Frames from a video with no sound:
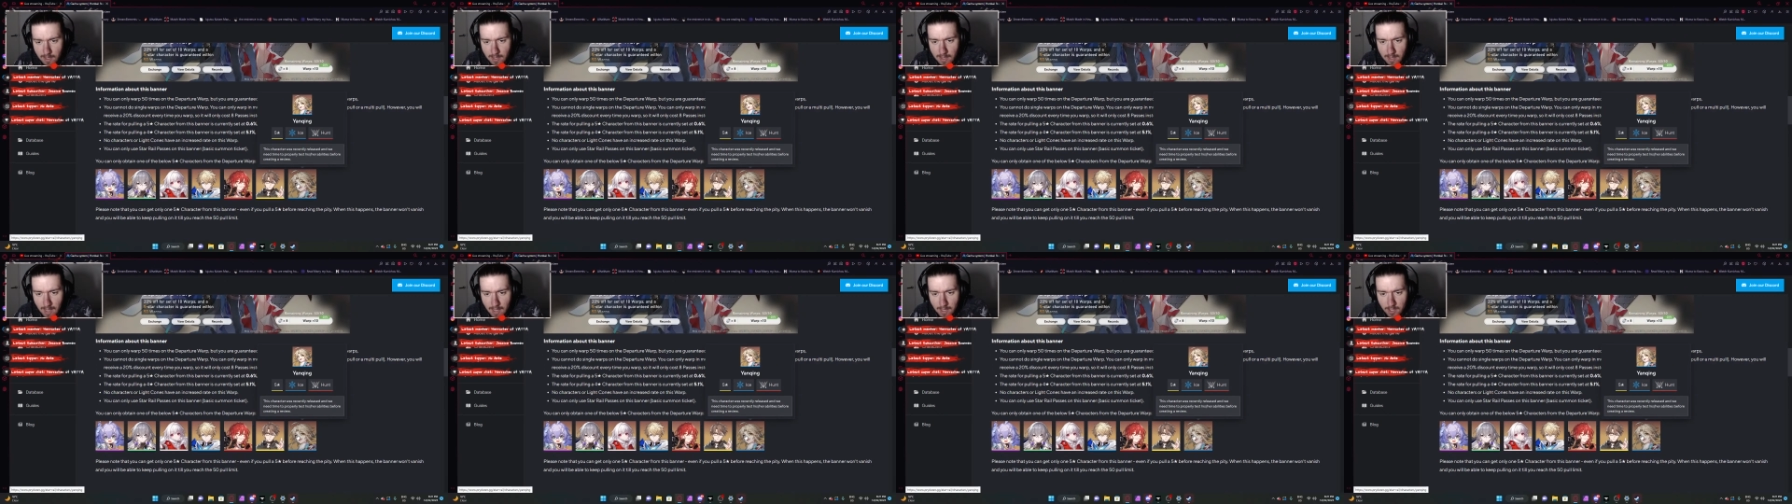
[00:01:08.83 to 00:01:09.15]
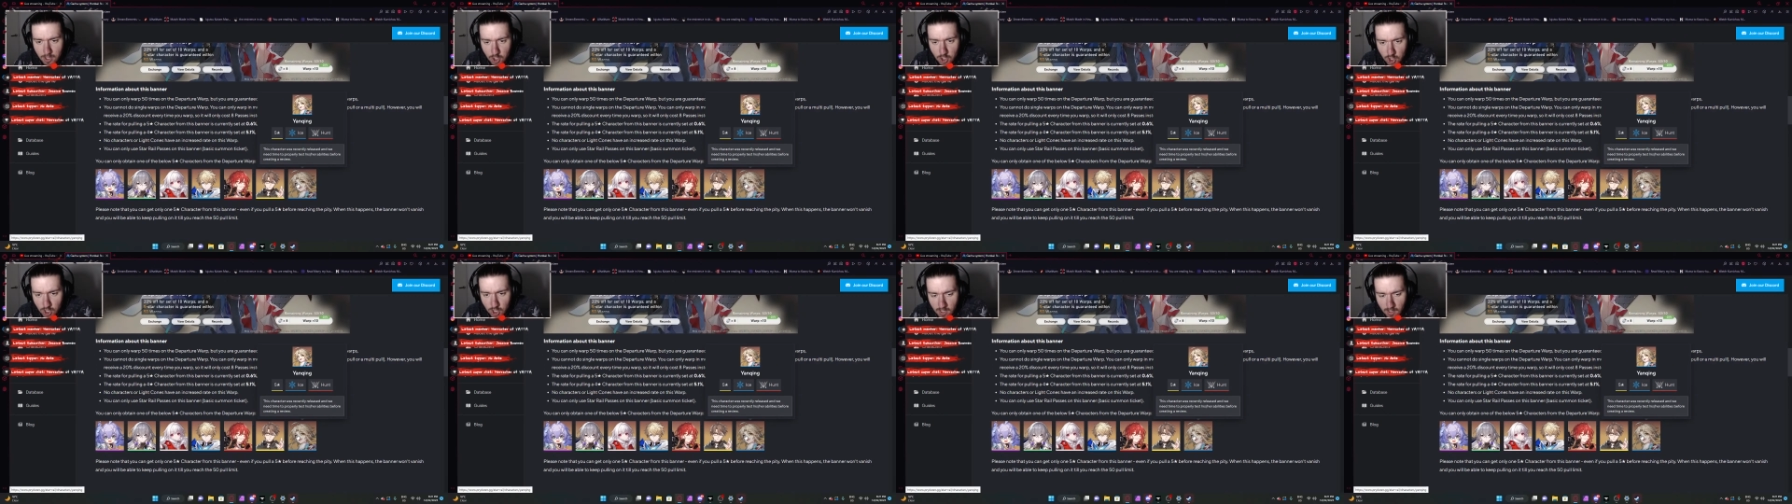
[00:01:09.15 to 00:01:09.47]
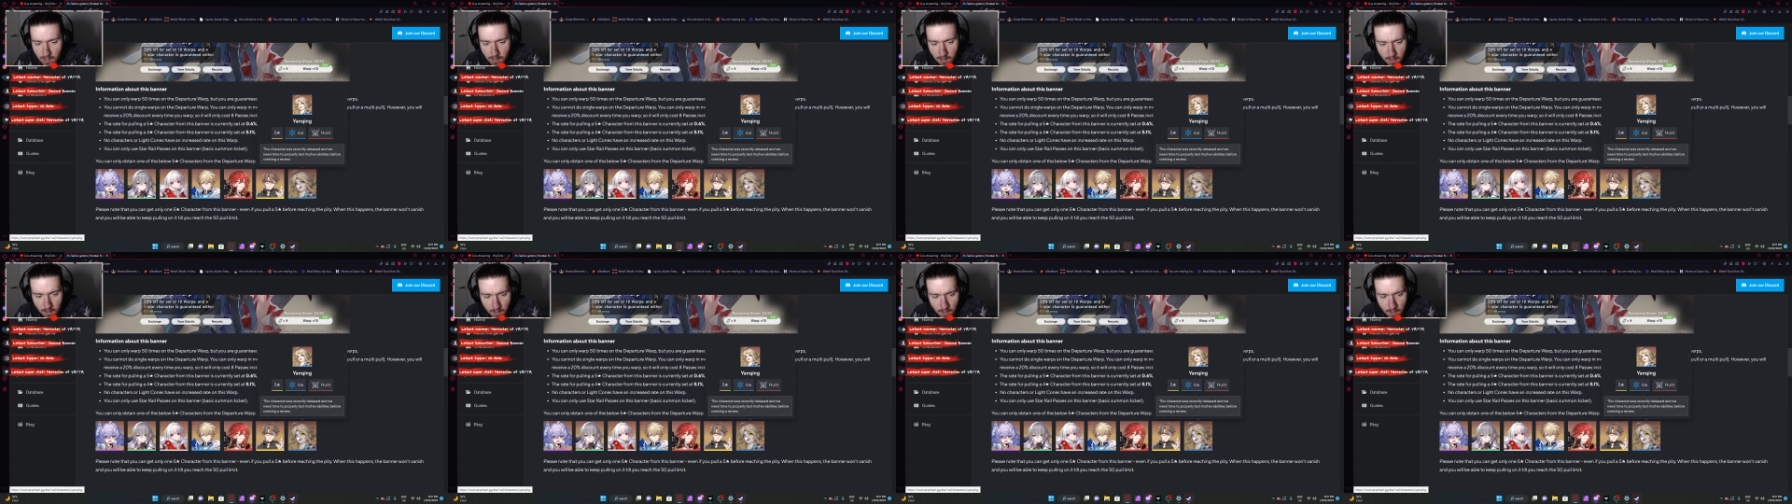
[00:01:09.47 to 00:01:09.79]

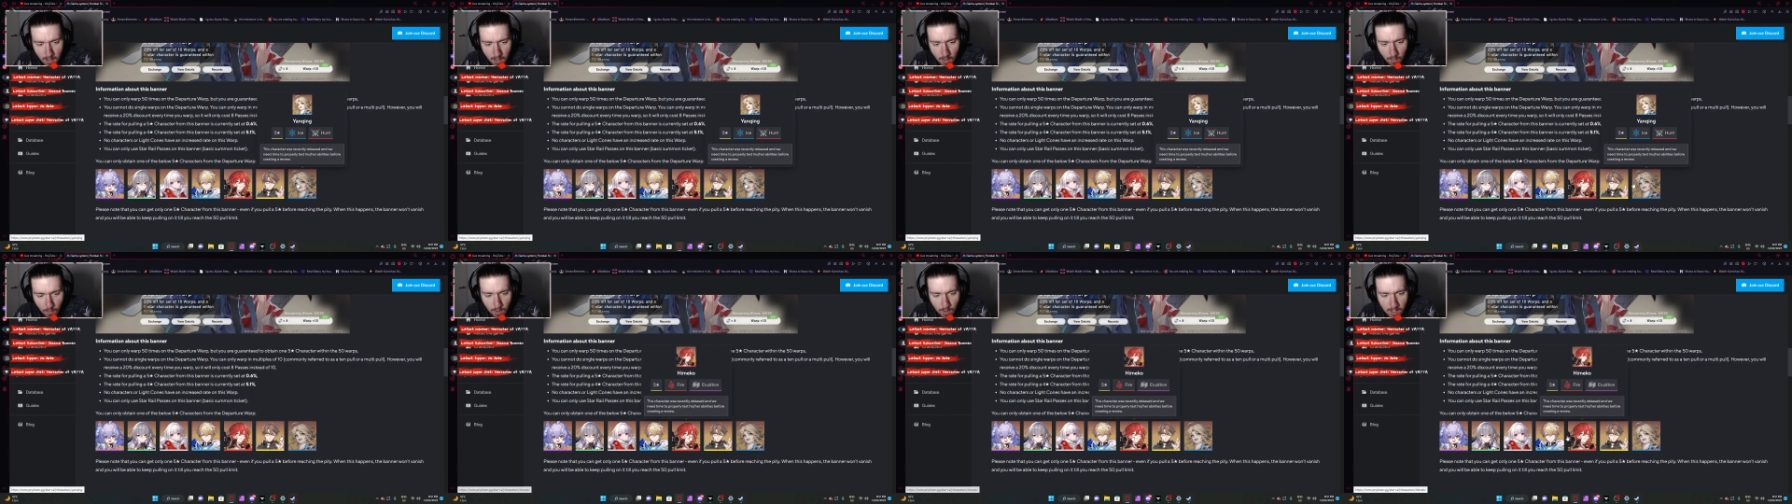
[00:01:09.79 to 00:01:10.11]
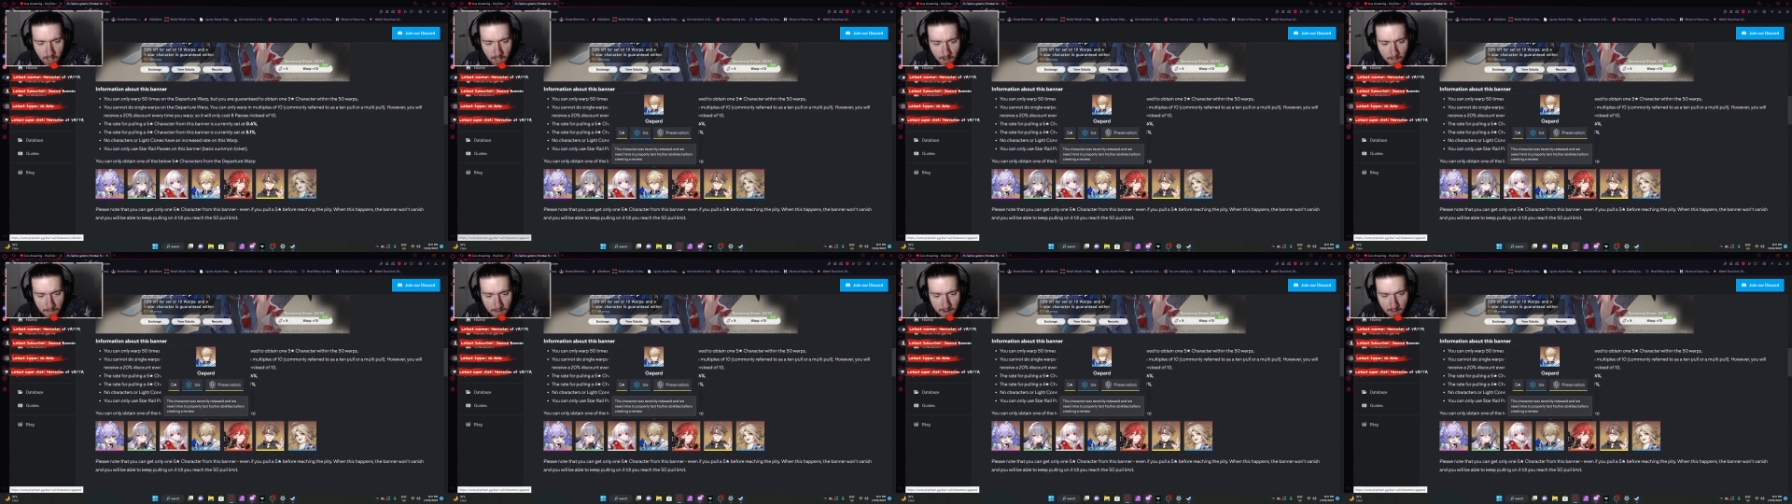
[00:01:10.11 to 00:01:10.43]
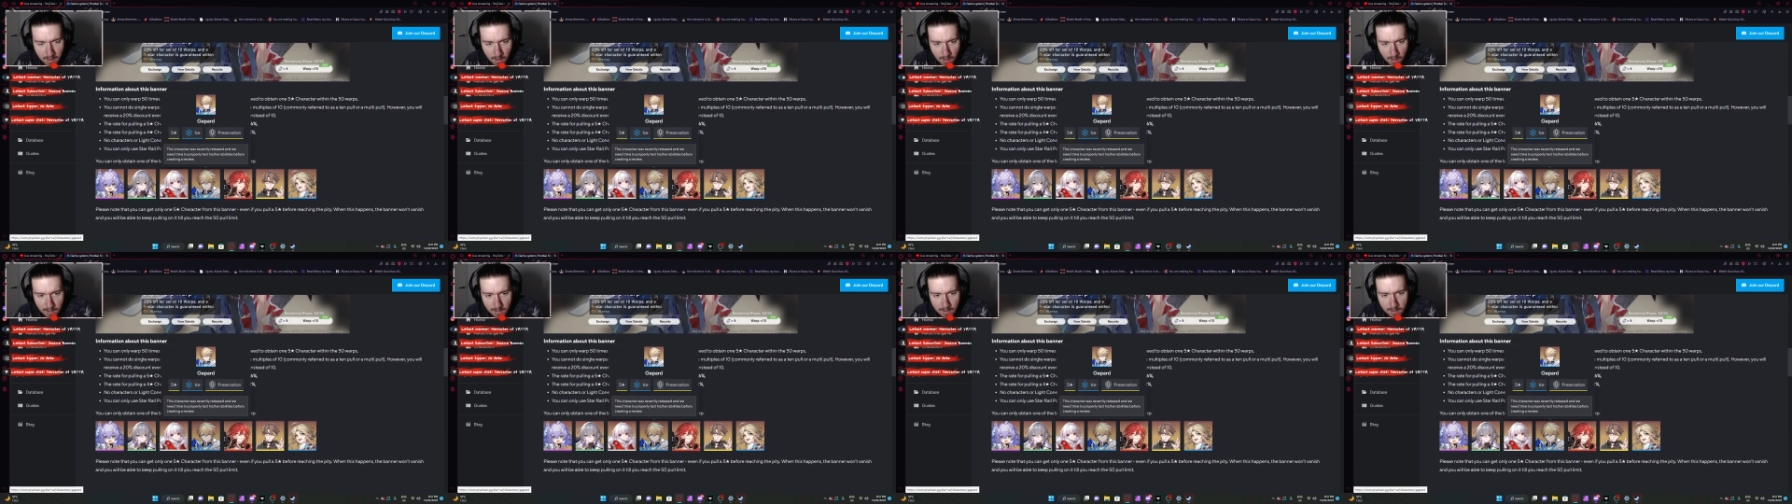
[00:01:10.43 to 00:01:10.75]
Yanqing, were going to
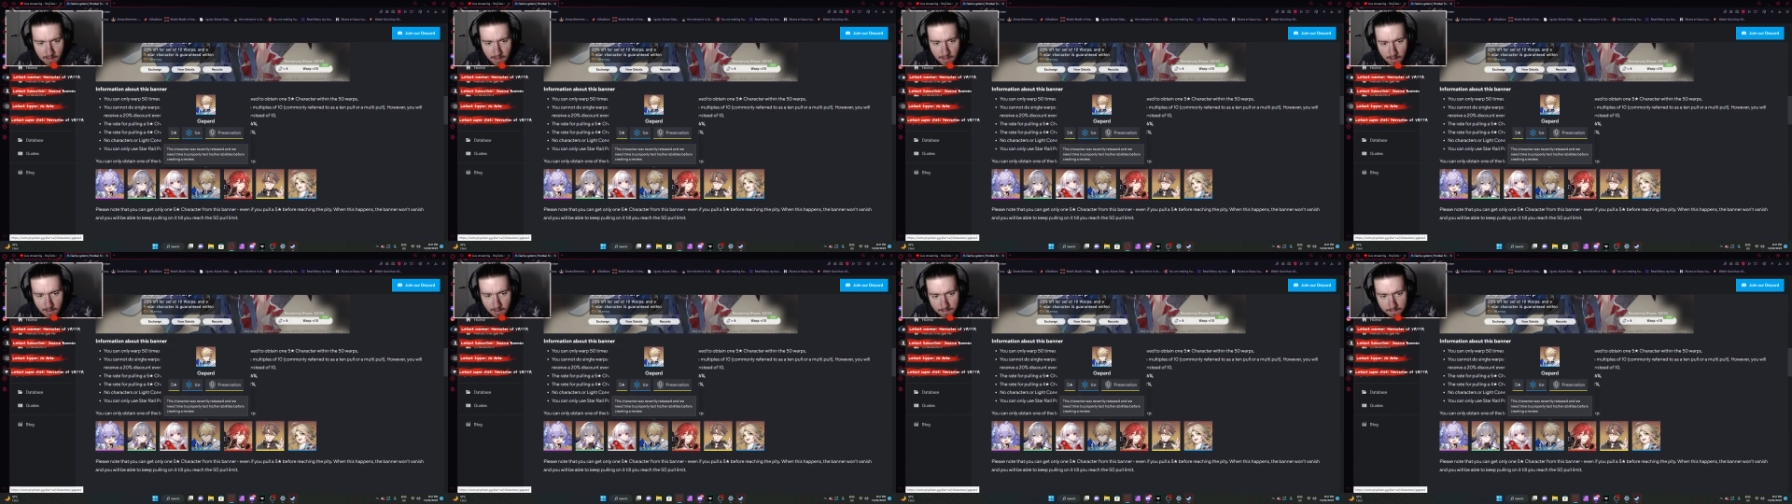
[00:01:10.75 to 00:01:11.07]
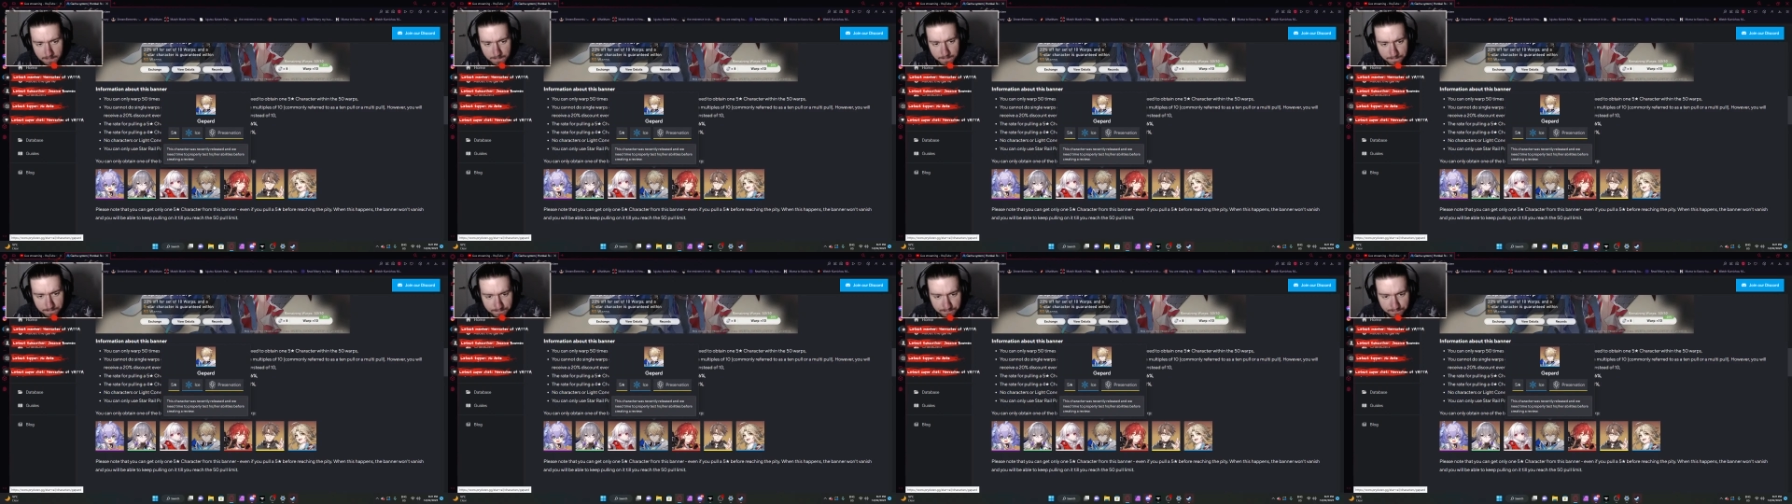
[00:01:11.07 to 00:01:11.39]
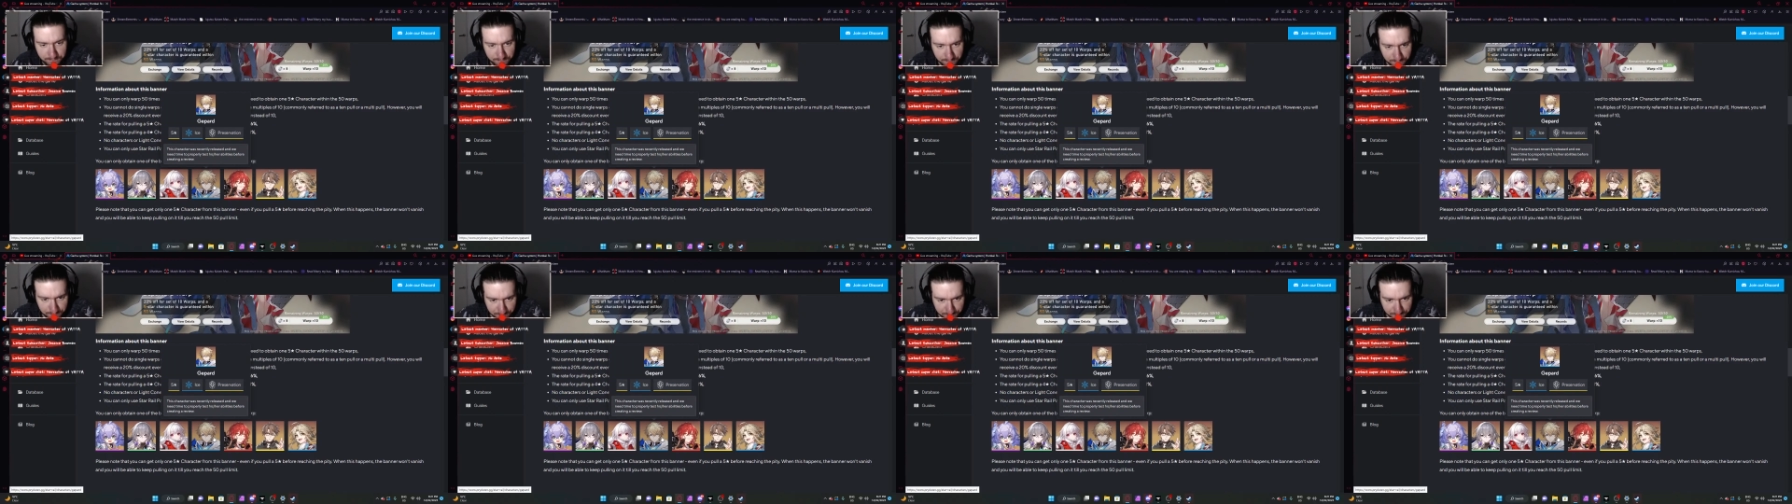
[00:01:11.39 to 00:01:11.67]
be like um,